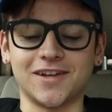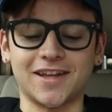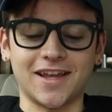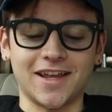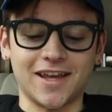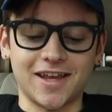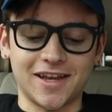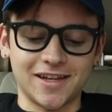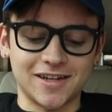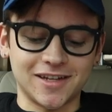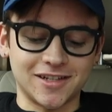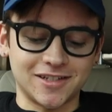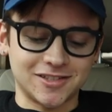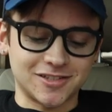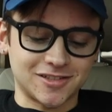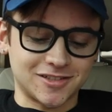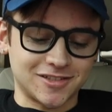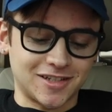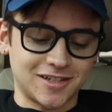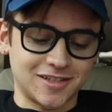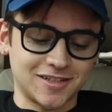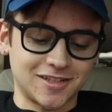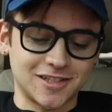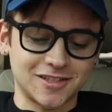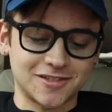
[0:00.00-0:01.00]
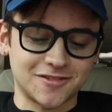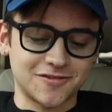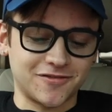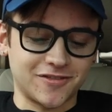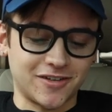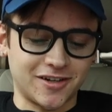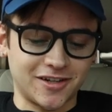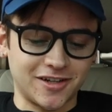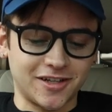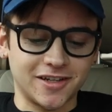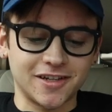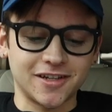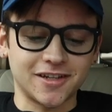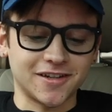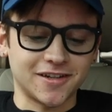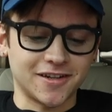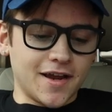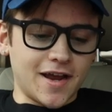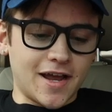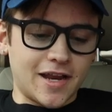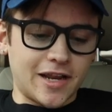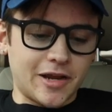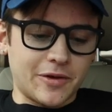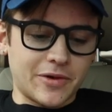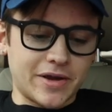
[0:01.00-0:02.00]
gay. I just thought that's funny.
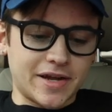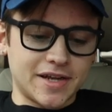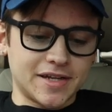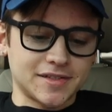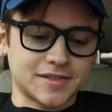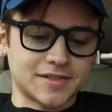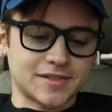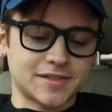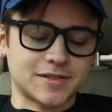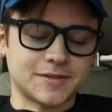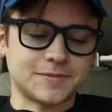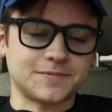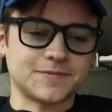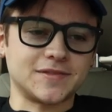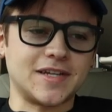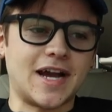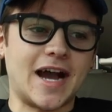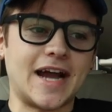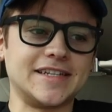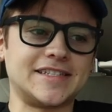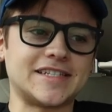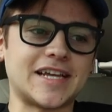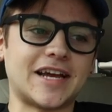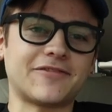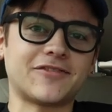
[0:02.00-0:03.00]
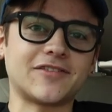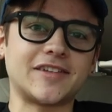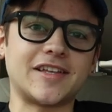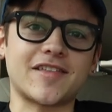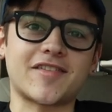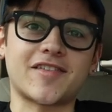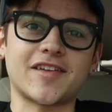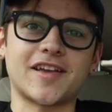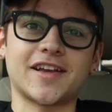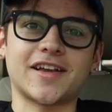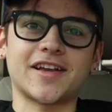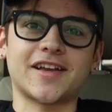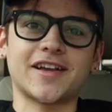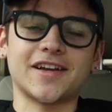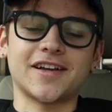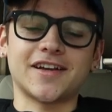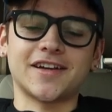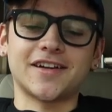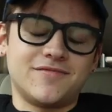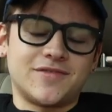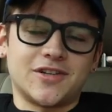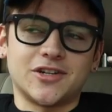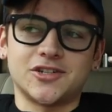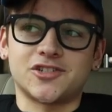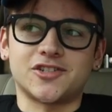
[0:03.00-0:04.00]
Anyways, I definitely think
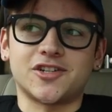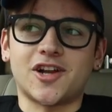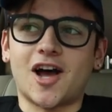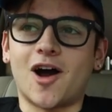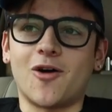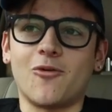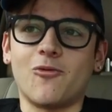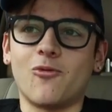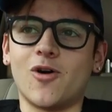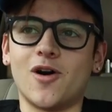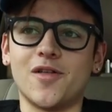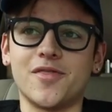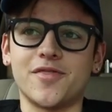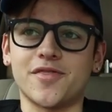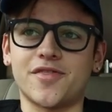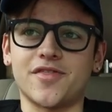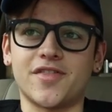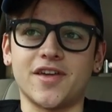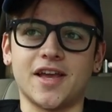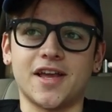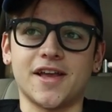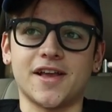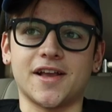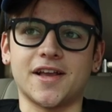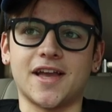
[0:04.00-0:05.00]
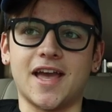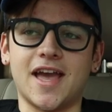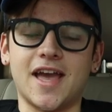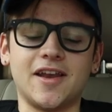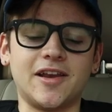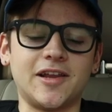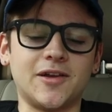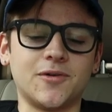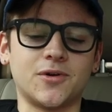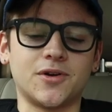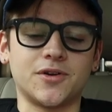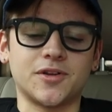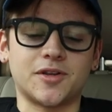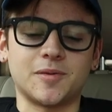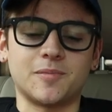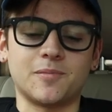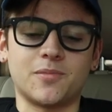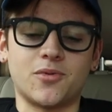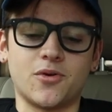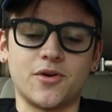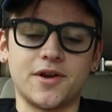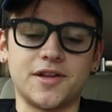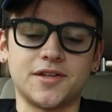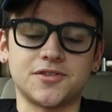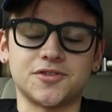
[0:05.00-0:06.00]
there's not one thing anyone can
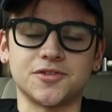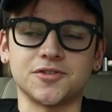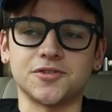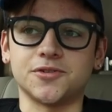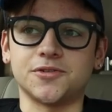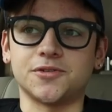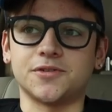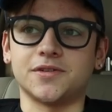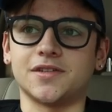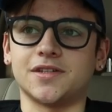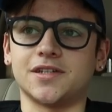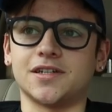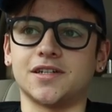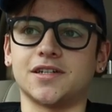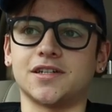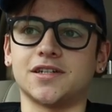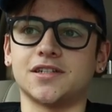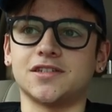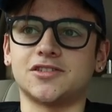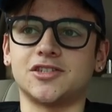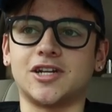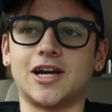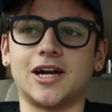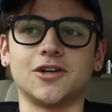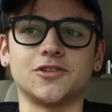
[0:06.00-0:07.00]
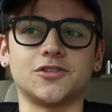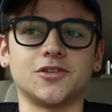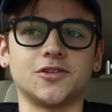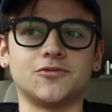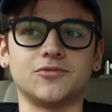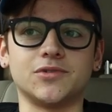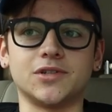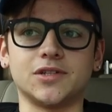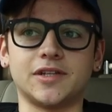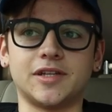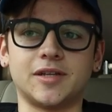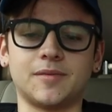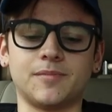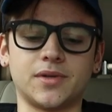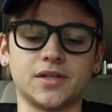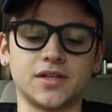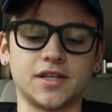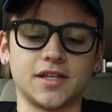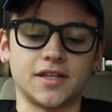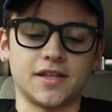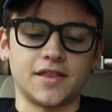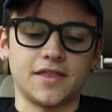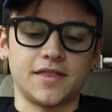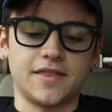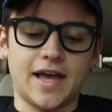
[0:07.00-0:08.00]
point to in their childhood really and be
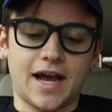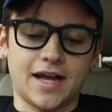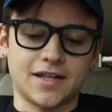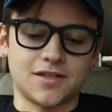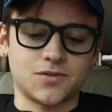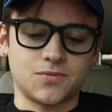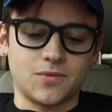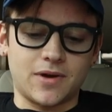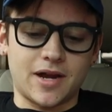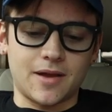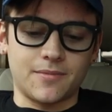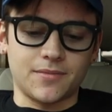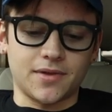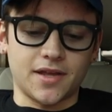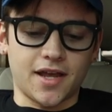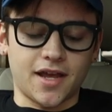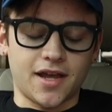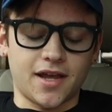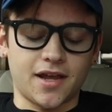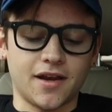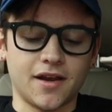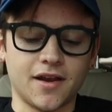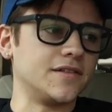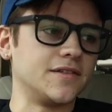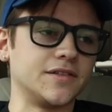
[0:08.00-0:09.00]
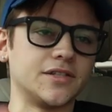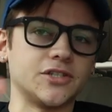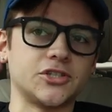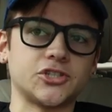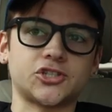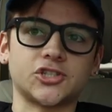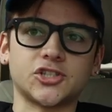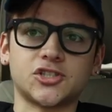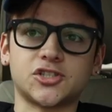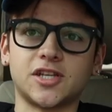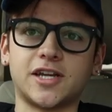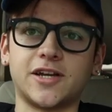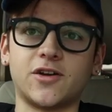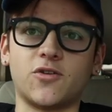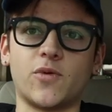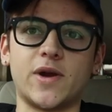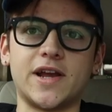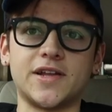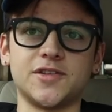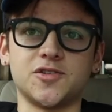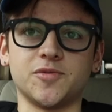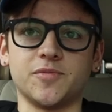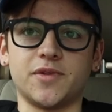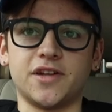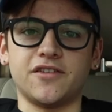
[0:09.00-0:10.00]
that's why I'm gay. There's just
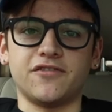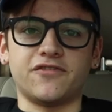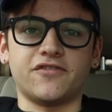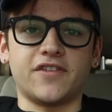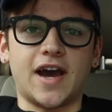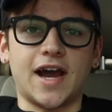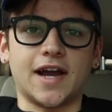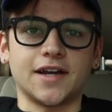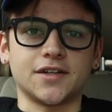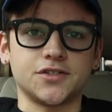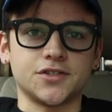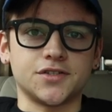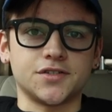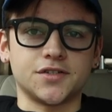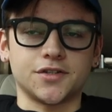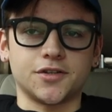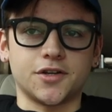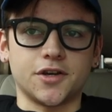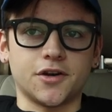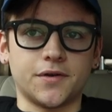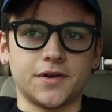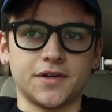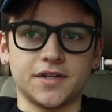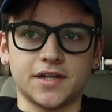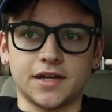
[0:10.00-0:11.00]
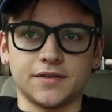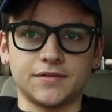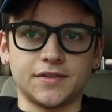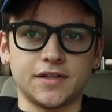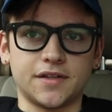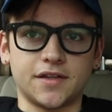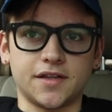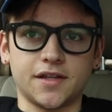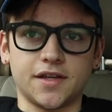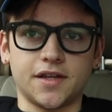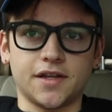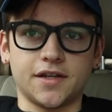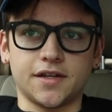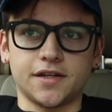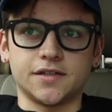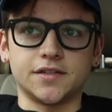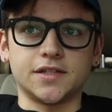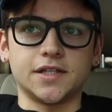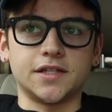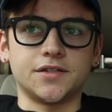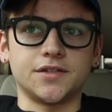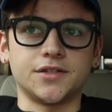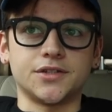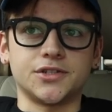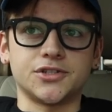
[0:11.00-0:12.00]
way too many factors that go into everything, and
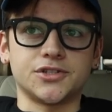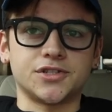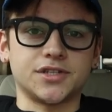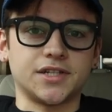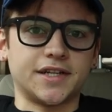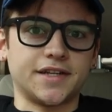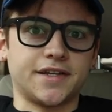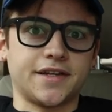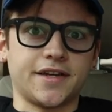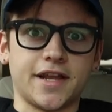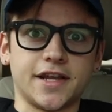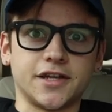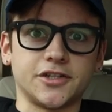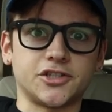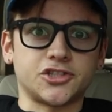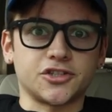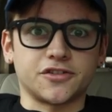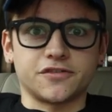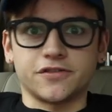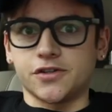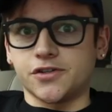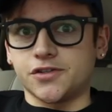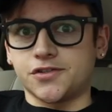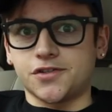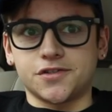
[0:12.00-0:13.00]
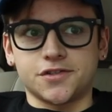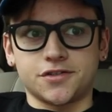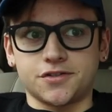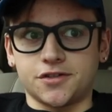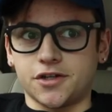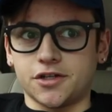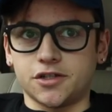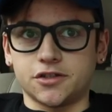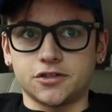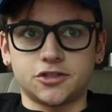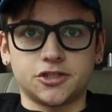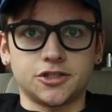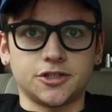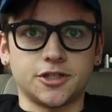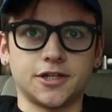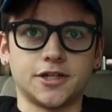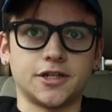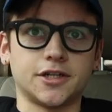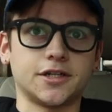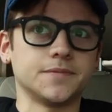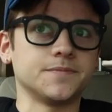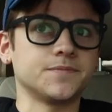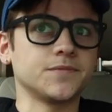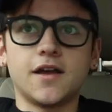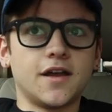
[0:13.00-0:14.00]
then there's nature versus
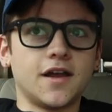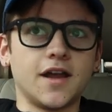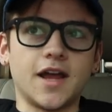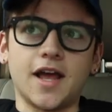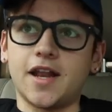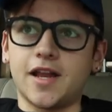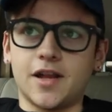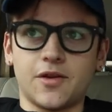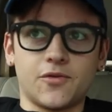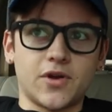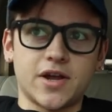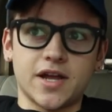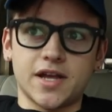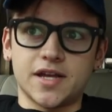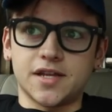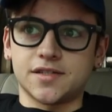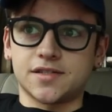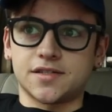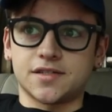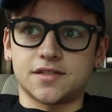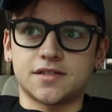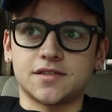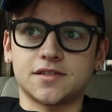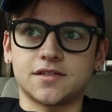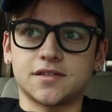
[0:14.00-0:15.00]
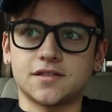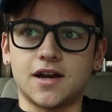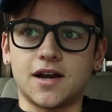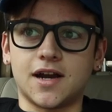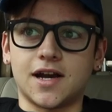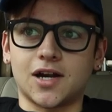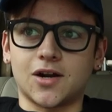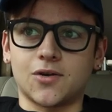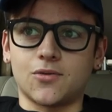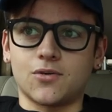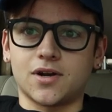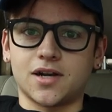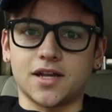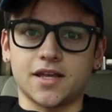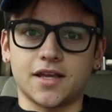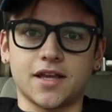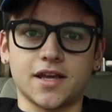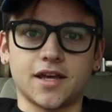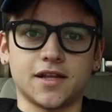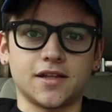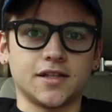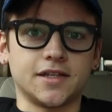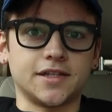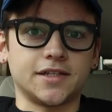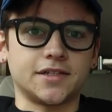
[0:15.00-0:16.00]
nurture. Anyways, I don't want to
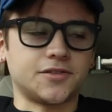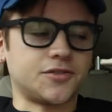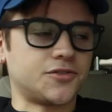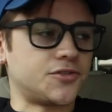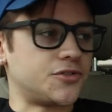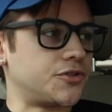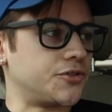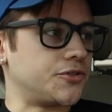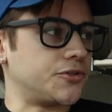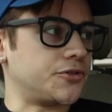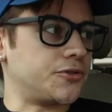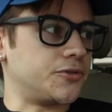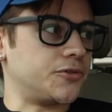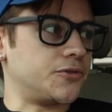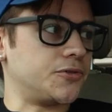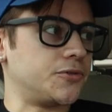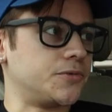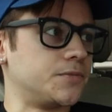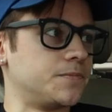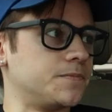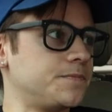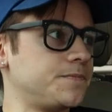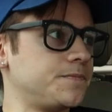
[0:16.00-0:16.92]
get too,